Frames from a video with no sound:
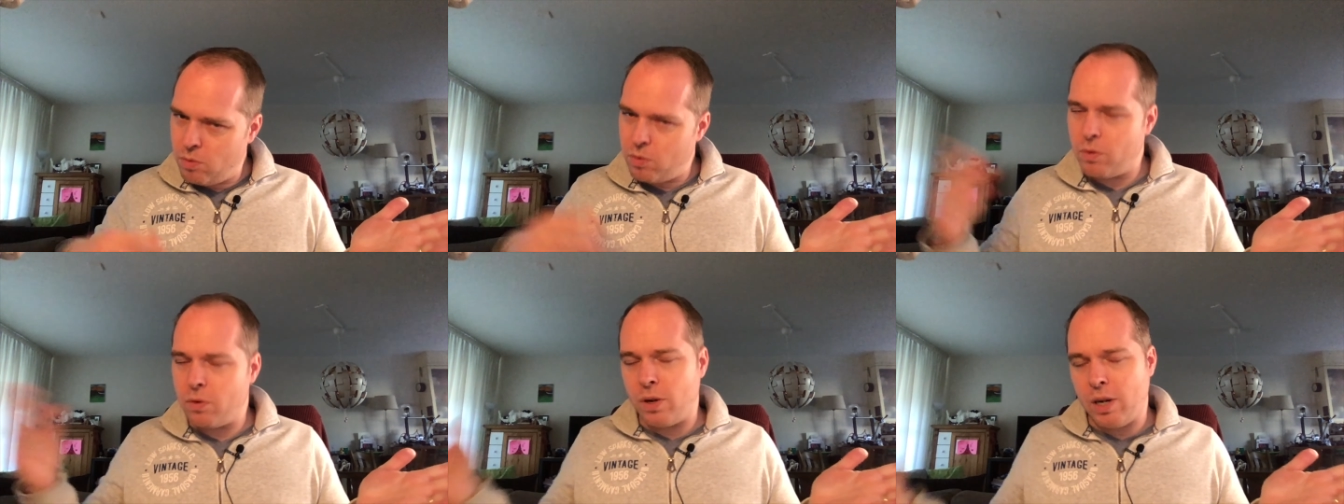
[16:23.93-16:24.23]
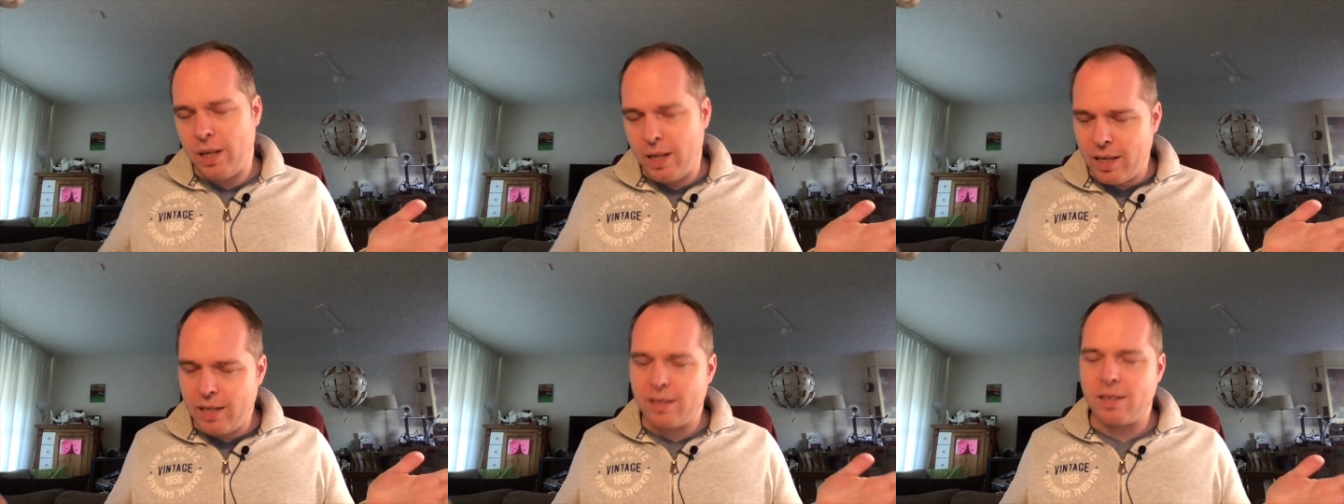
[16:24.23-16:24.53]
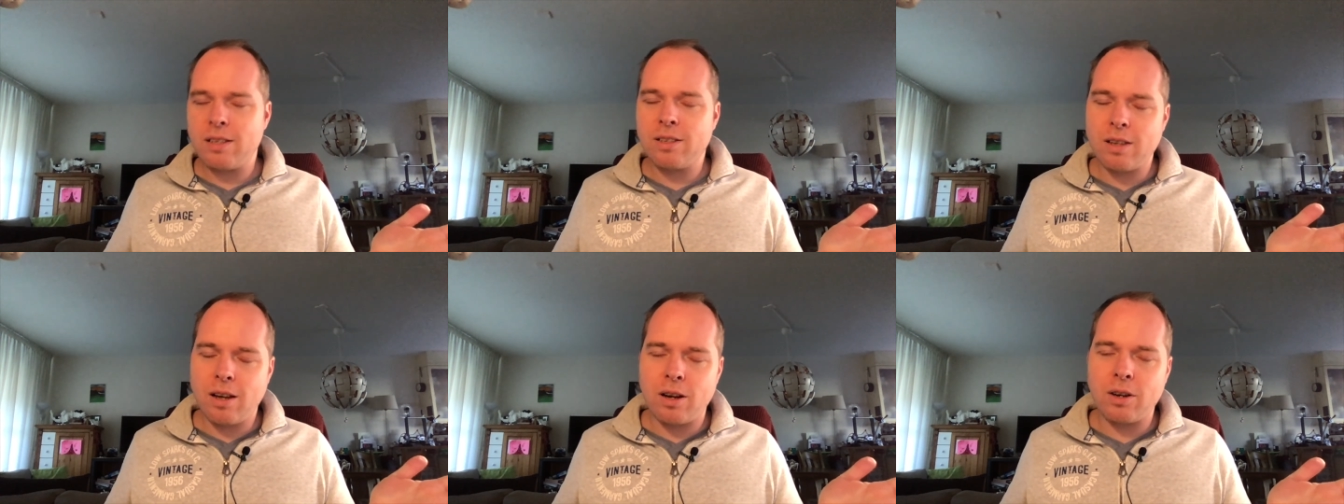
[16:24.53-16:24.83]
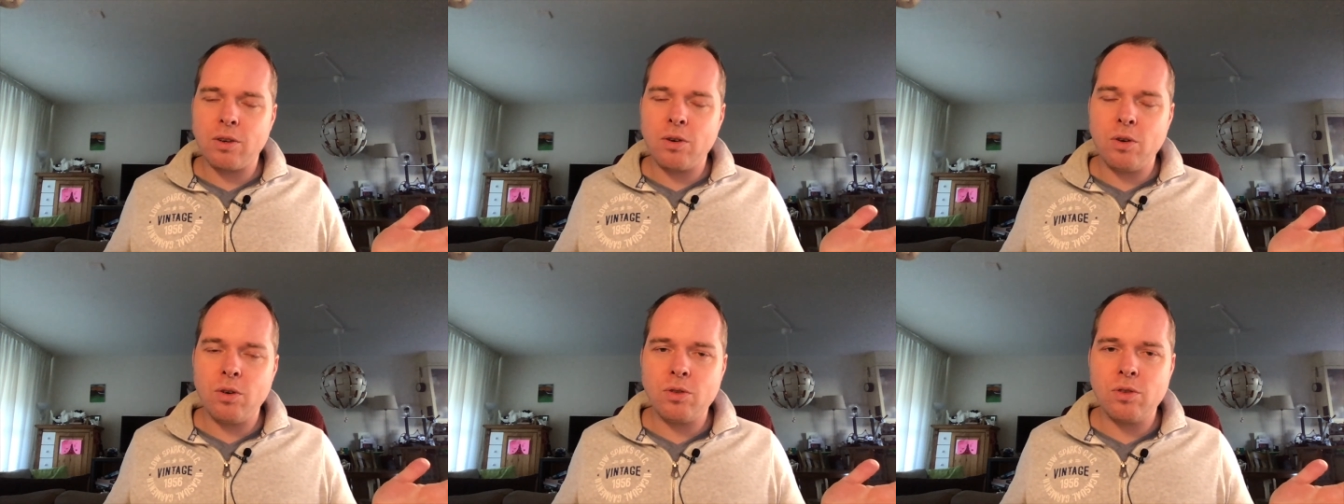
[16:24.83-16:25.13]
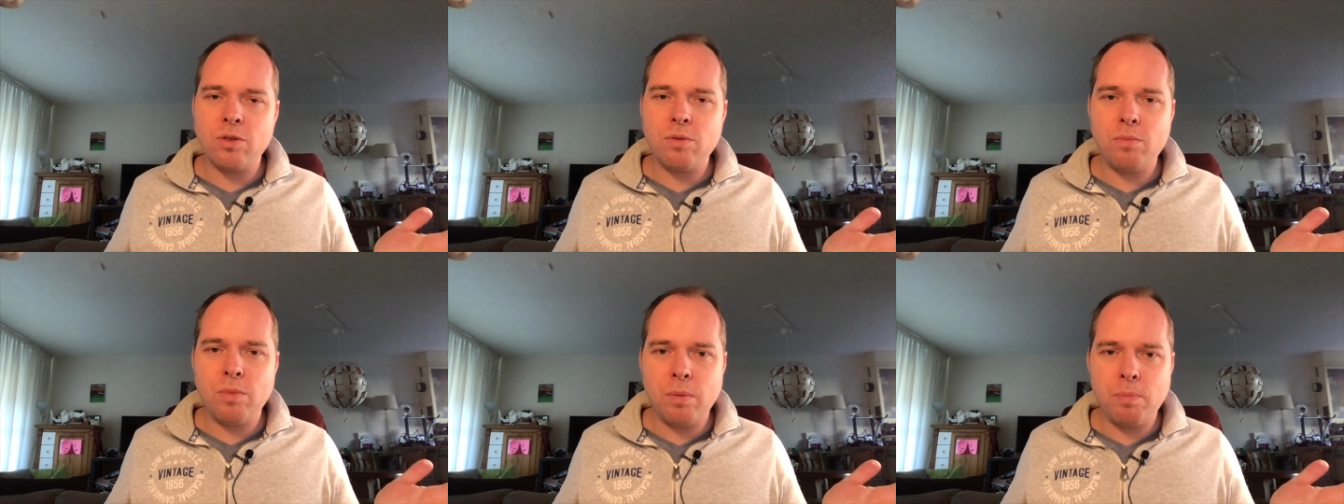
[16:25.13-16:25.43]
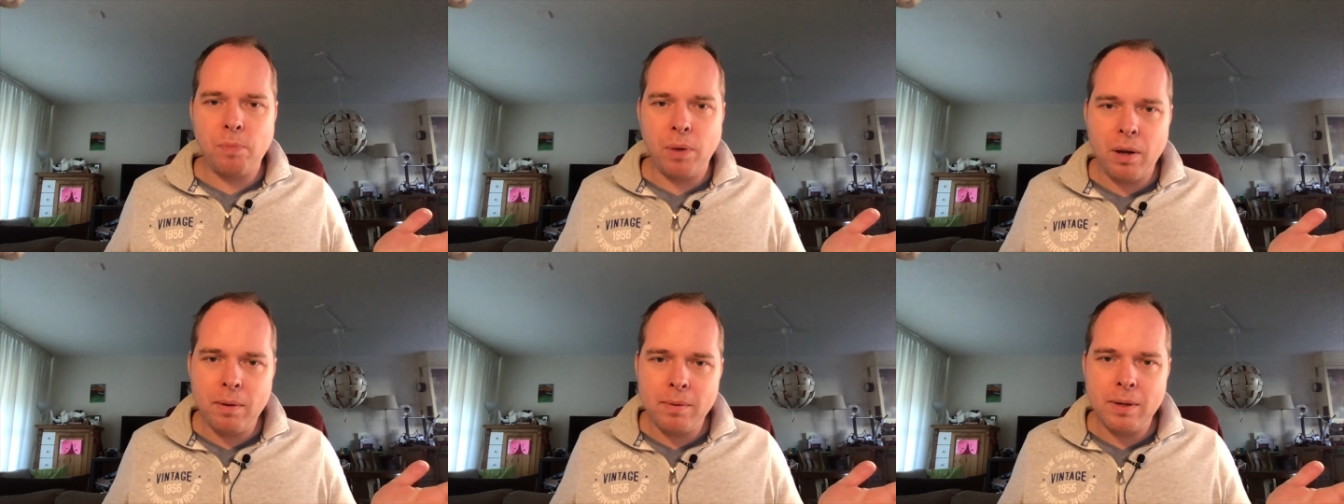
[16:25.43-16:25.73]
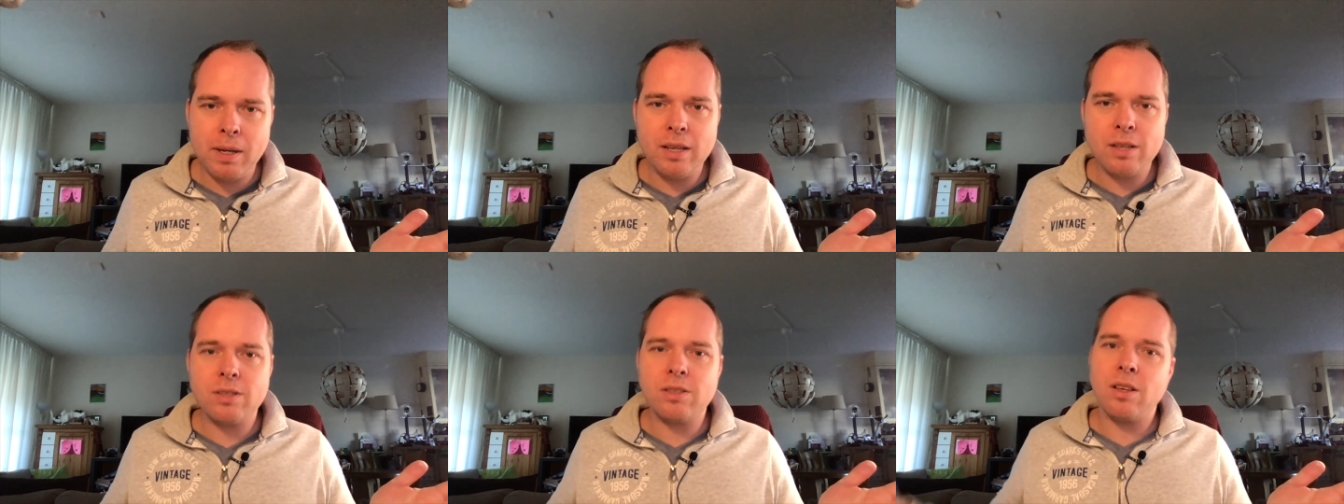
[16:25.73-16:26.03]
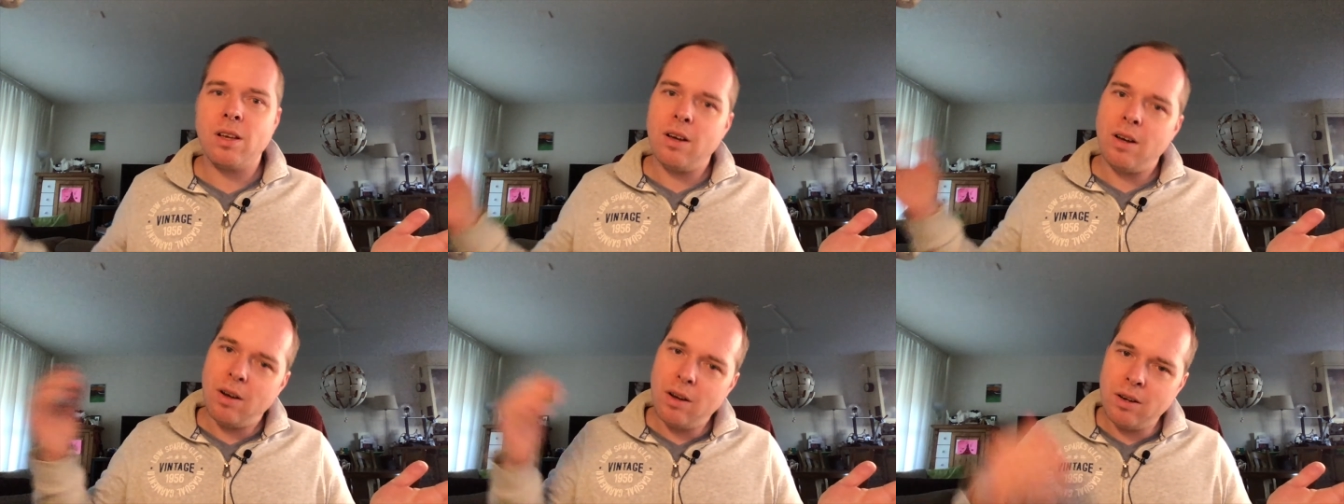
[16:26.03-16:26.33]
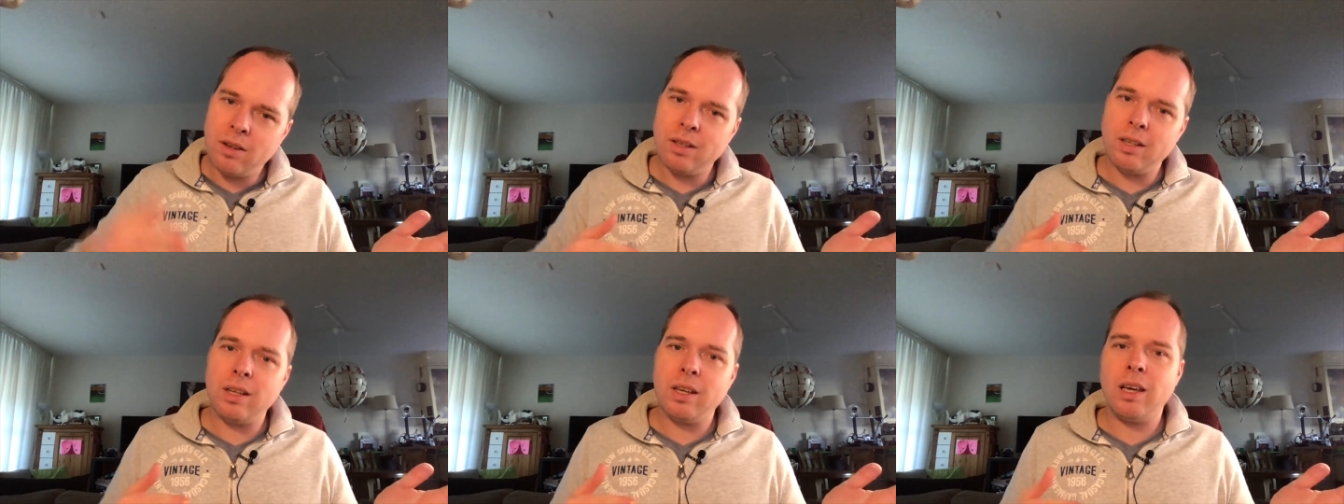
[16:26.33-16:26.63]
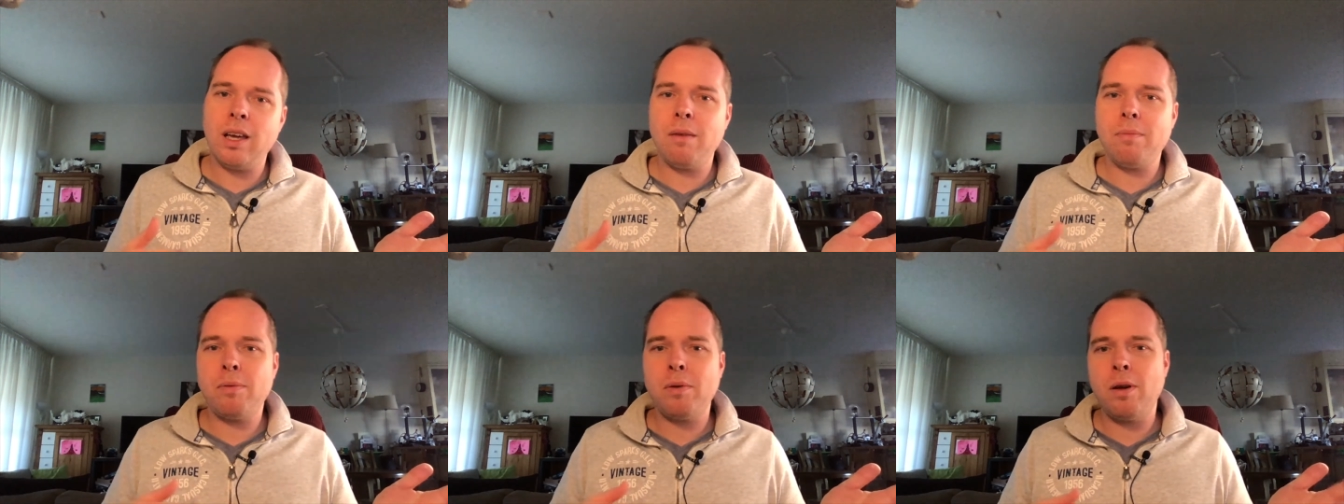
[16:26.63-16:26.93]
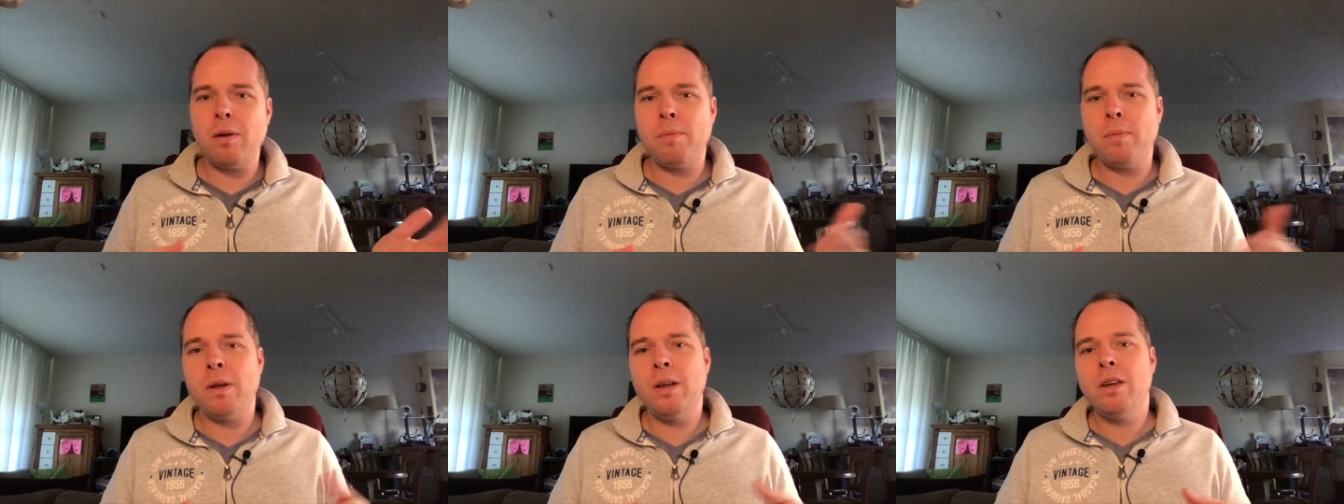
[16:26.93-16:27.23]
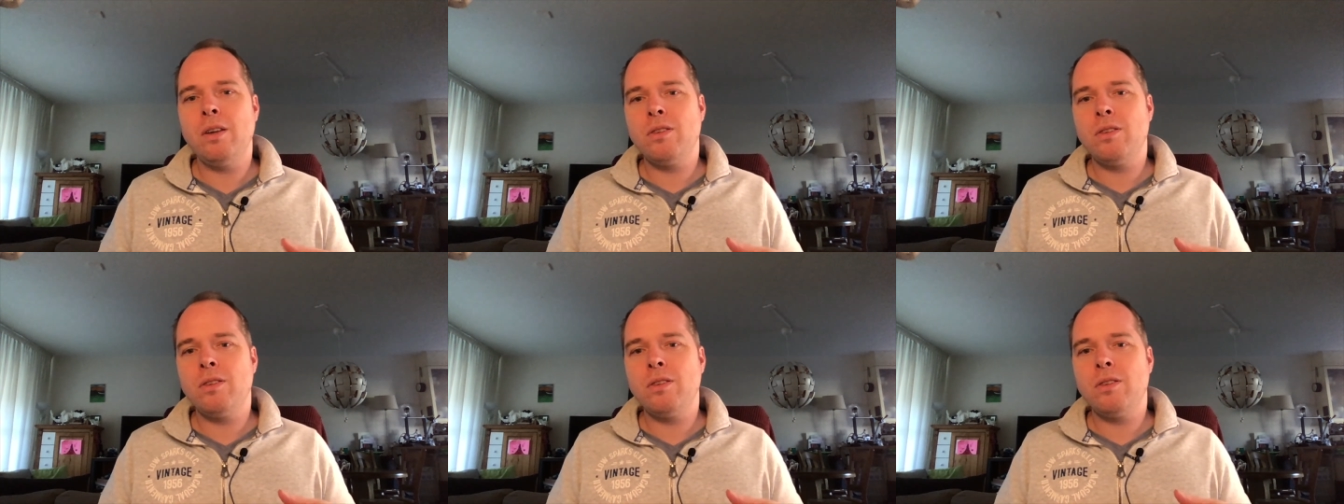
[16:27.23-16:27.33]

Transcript: releases are going to be published on the GitHub.